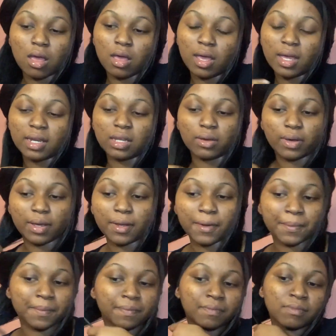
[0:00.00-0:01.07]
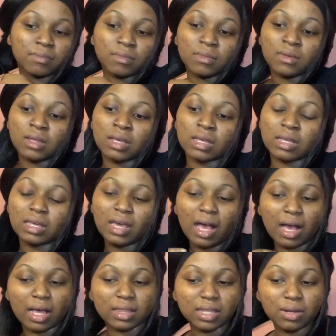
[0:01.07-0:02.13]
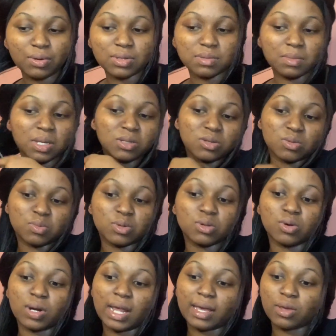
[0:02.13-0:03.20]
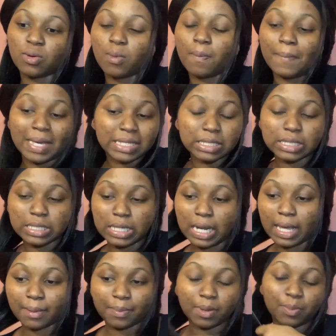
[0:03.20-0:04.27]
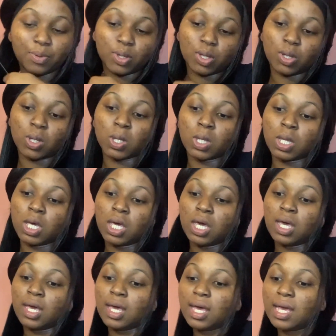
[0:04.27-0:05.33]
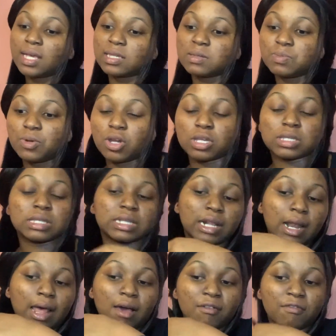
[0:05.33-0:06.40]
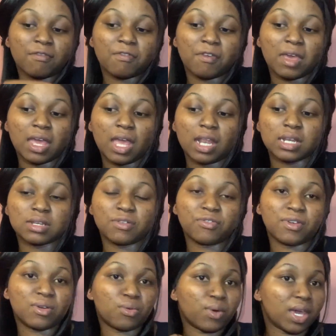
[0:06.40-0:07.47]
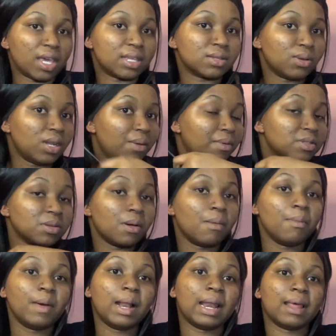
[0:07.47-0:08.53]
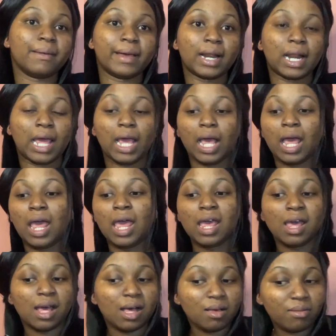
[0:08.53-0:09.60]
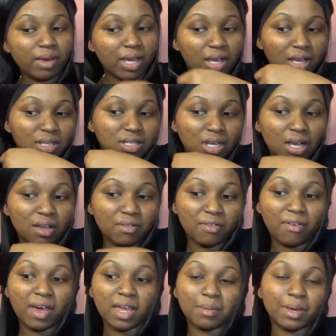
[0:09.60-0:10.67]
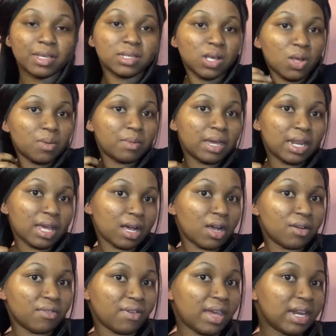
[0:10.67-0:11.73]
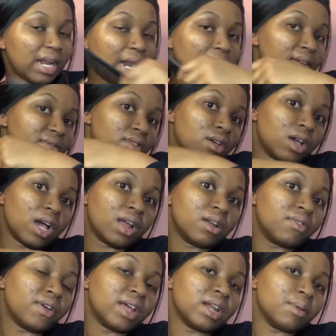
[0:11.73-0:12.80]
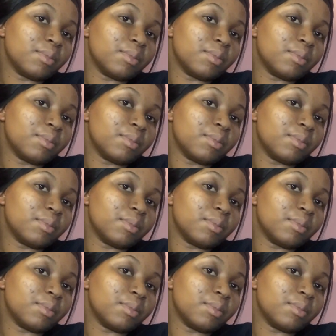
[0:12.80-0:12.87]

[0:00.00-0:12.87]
Anyway, yeah, that was meant to be your bestie. Like, people experience love in different ways. Like, oh my gosh, I can't find my soulmate, I can't find a lover, I can't find a